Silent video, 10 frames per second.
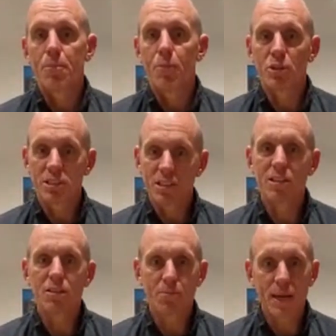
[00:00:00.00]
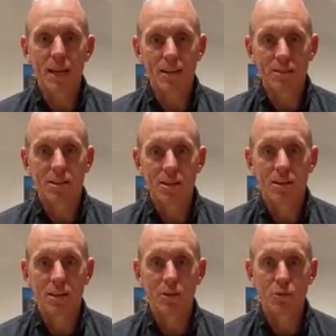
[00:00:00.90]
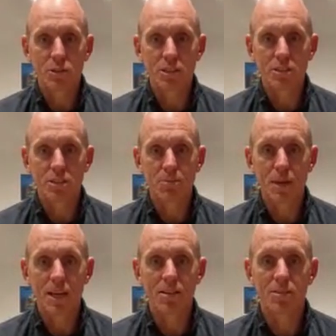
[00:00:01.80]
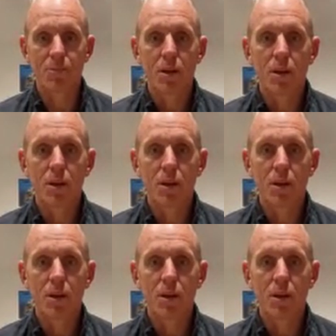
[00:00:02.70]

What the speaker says: resistance bands. Now, resistance bands